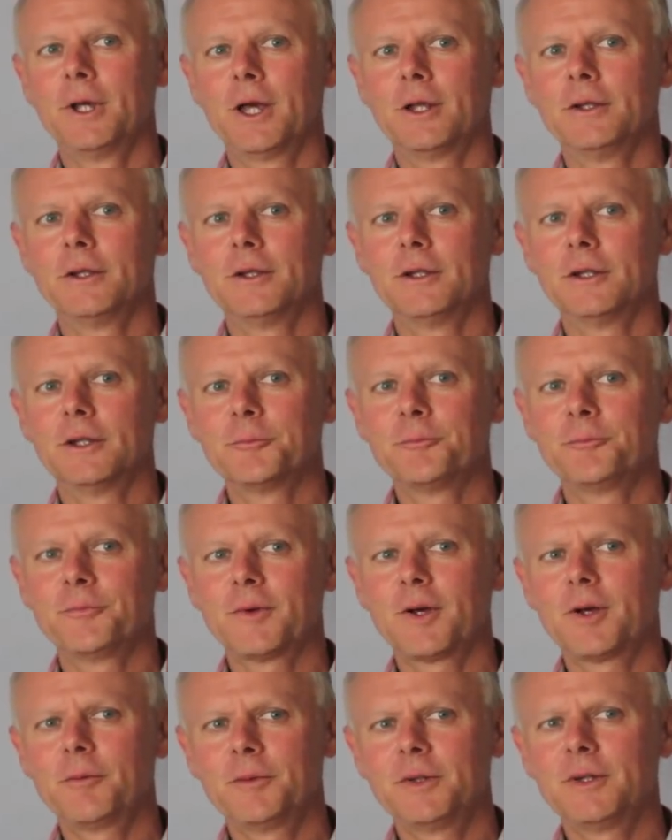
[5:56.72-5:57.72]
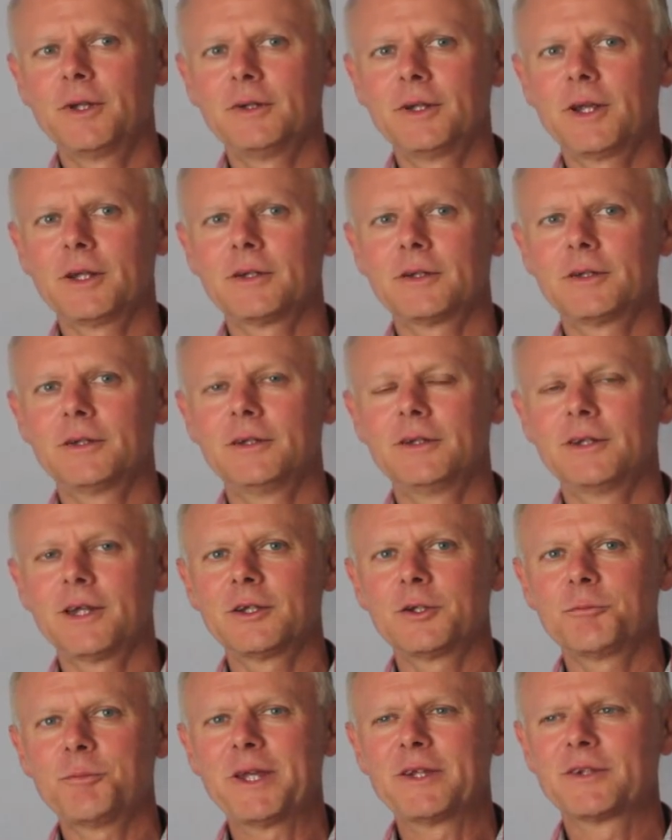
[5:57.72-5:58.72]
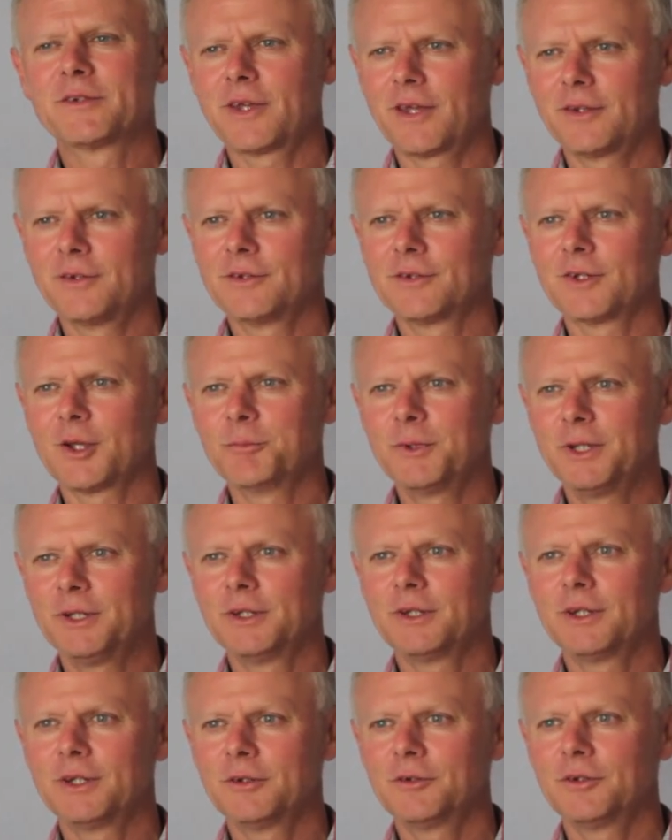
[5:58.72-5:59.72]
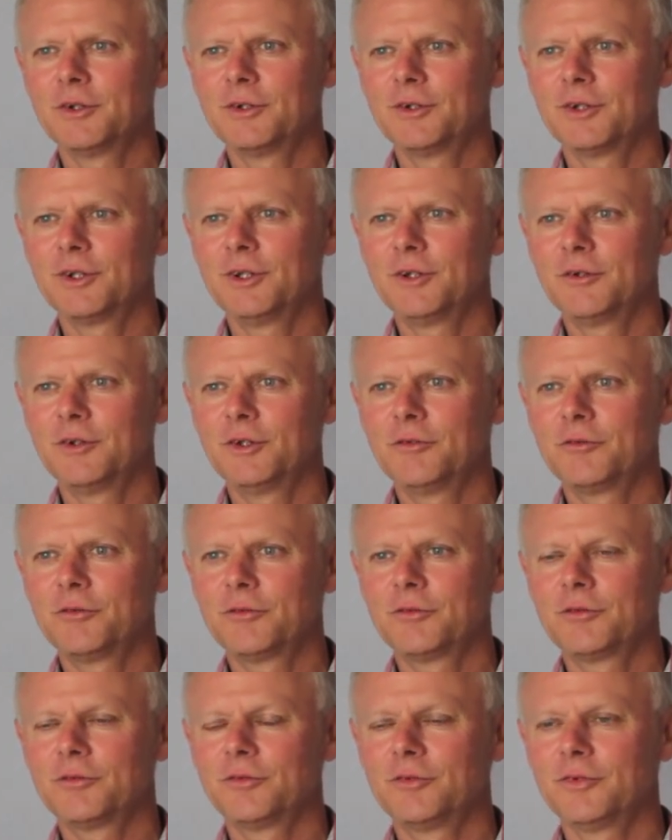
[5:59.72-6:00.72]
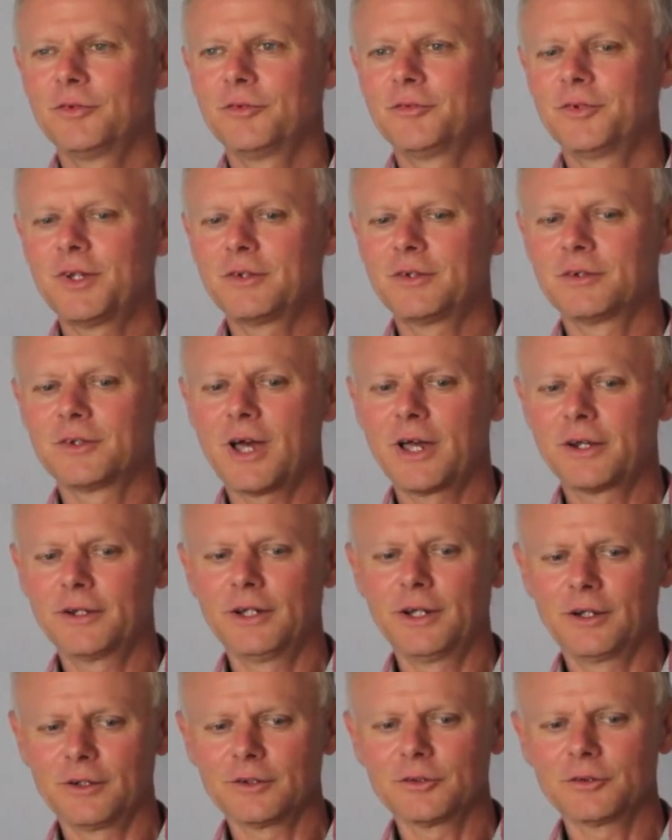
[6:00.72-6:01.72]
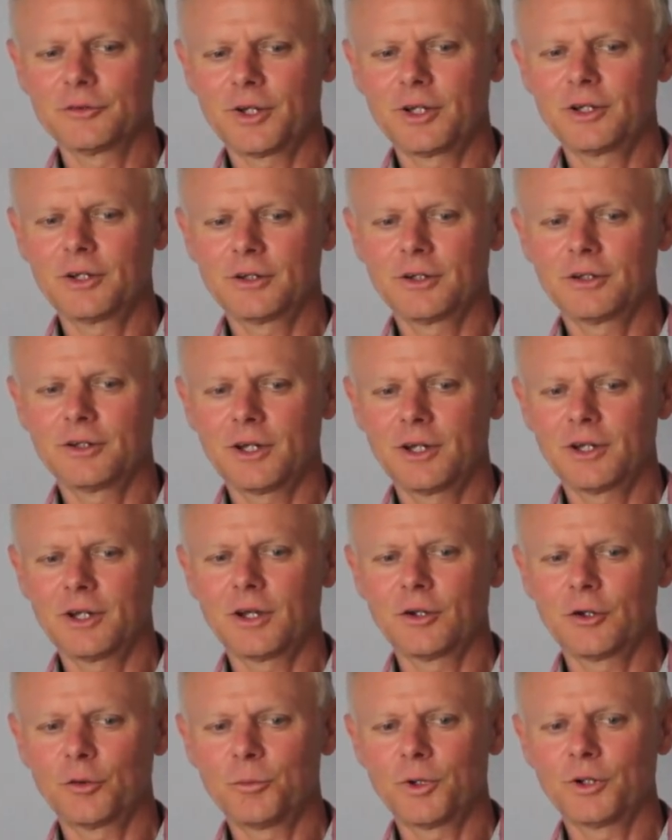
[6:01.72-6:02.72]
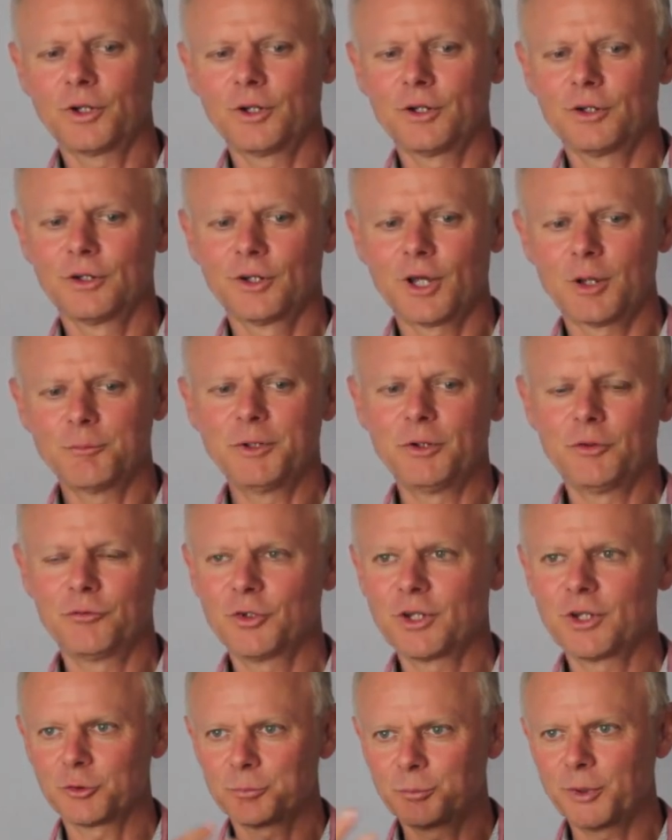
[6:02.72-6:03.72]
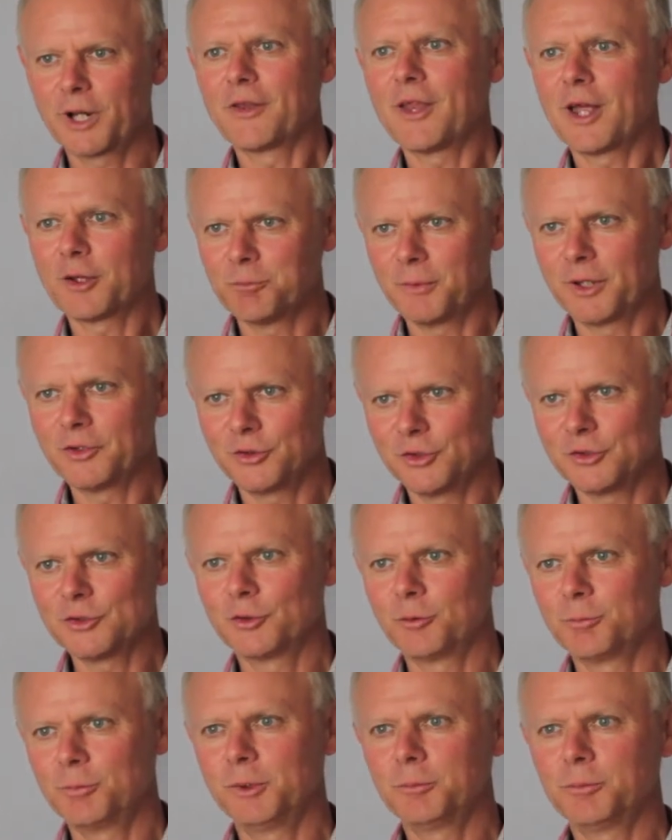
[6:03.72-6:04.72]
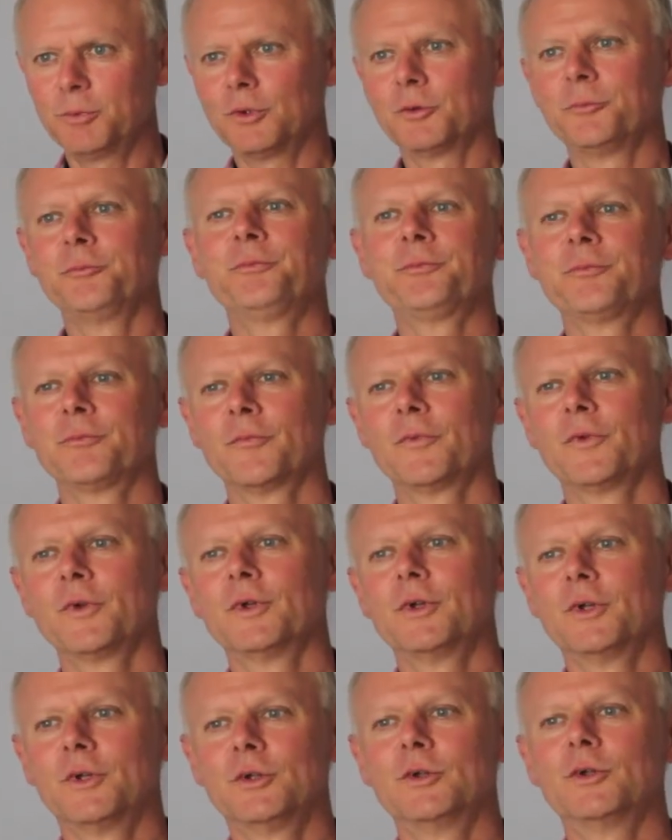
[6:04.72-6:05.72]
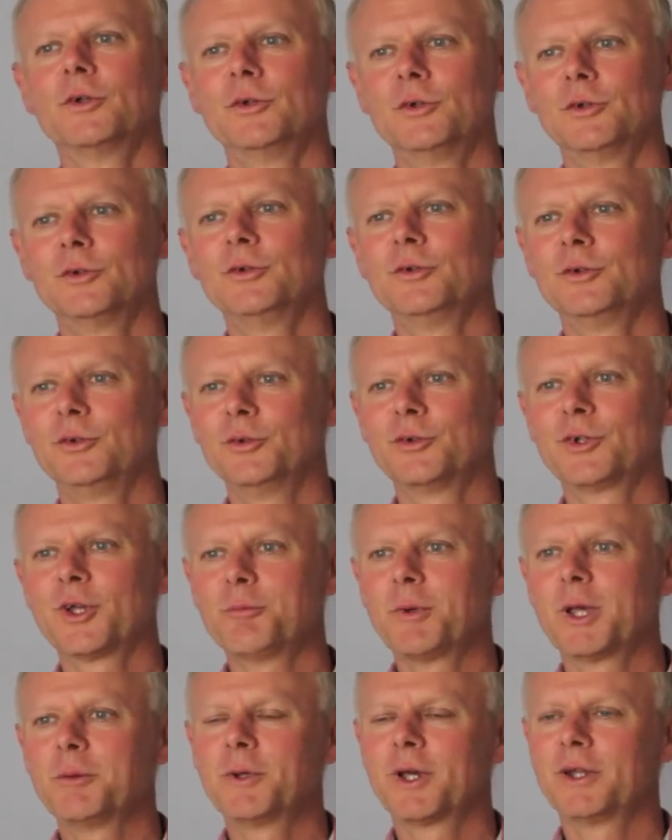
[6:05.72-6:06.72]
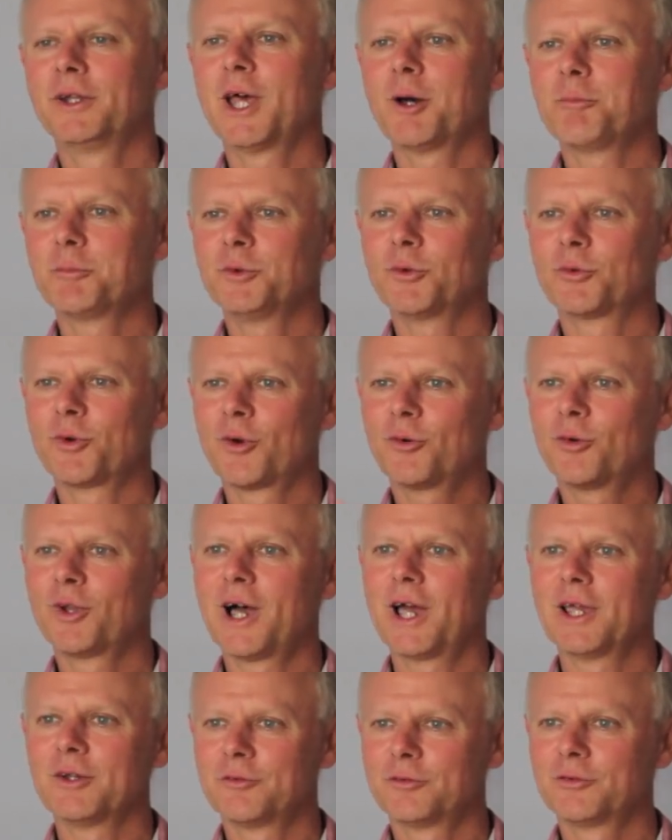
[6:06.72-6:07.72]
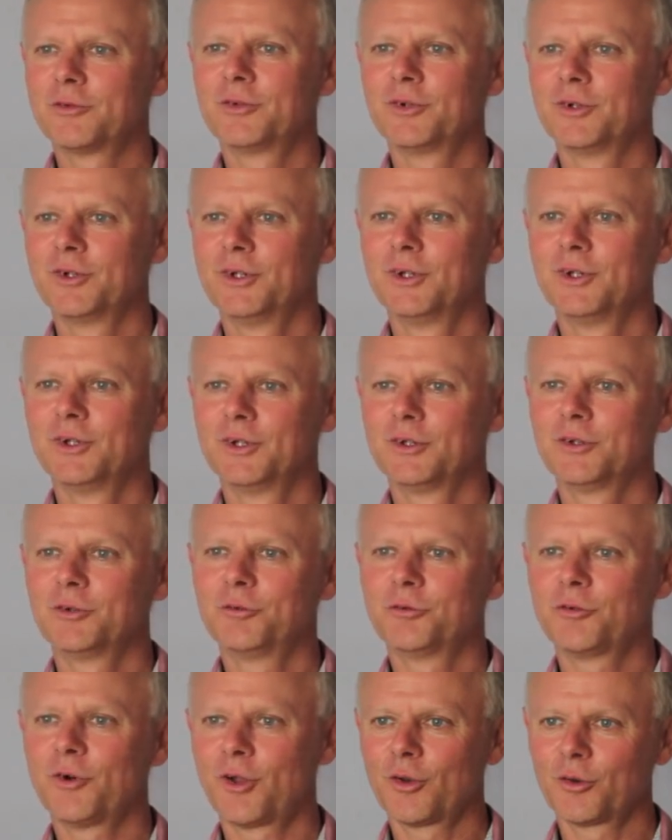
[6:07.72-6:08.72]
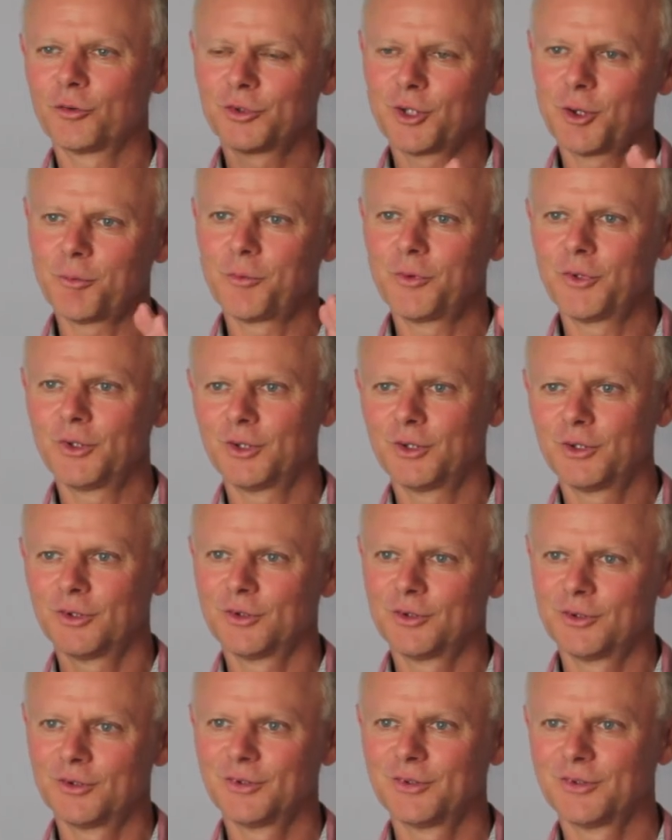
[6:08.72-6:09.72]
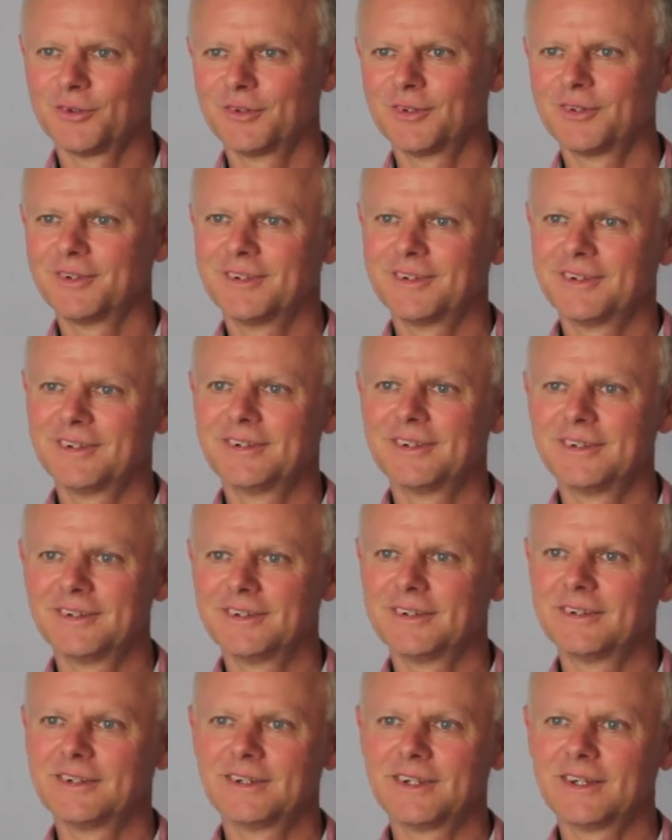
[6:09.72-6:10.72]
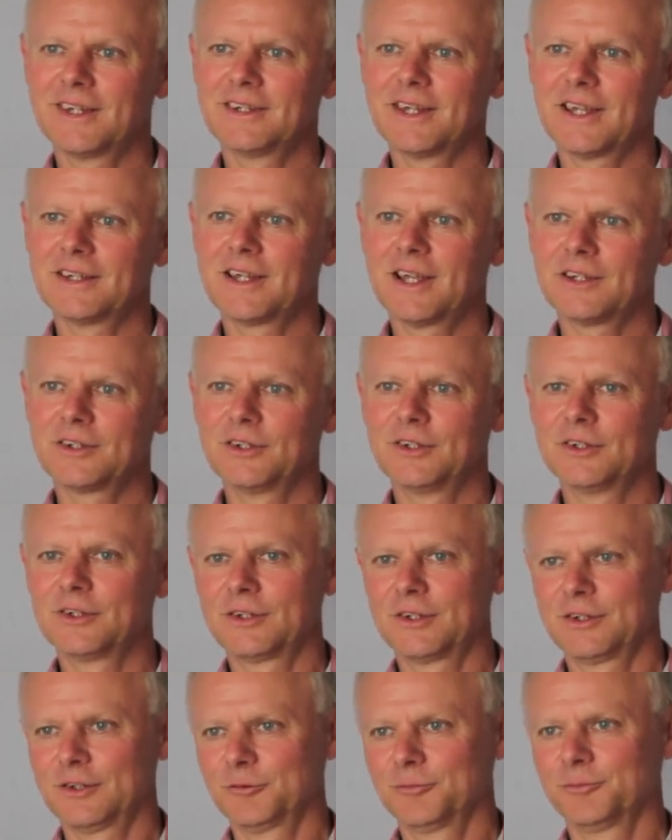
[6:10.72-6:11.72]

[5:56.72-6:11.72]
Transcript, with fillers: And uh, that's, that makes sense. I mean, if, if this is ideal. I, I don't want to, I mean, can spread that message to people, you can maybe adapt your own life to follow something that doesn't